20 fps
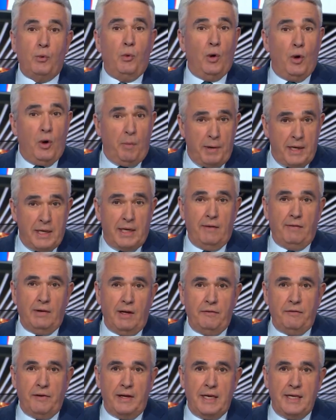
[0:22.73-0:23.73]
will be
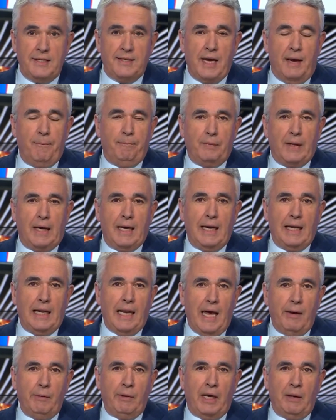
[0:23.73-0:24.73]
given a visa,
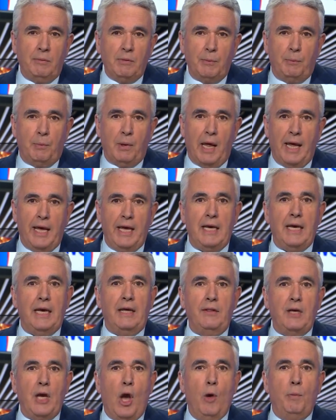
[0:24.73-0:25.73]
allowing him to play
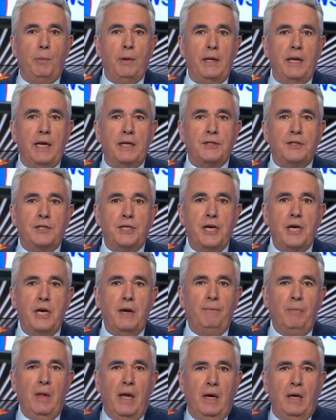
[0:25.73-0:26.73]
in the Open next
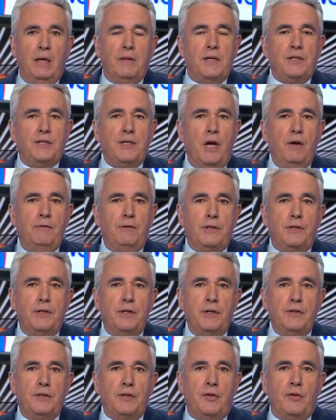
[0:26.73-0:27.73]
year. This
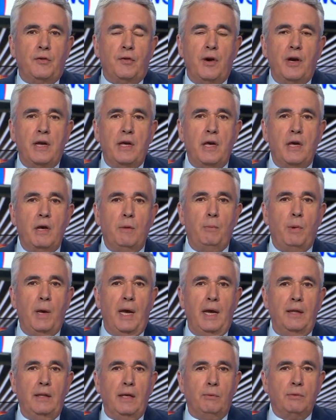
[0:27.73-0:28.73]
overturns a three year
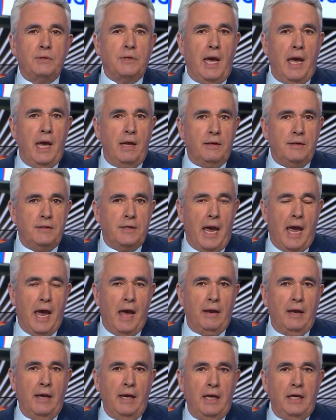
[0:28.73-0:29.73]
ban that was handed
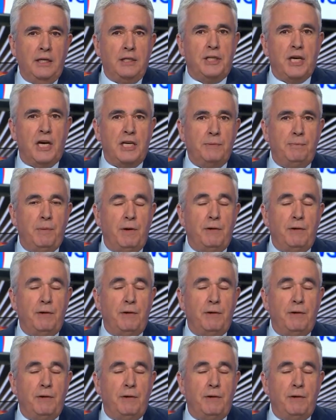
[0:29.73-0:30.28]
down just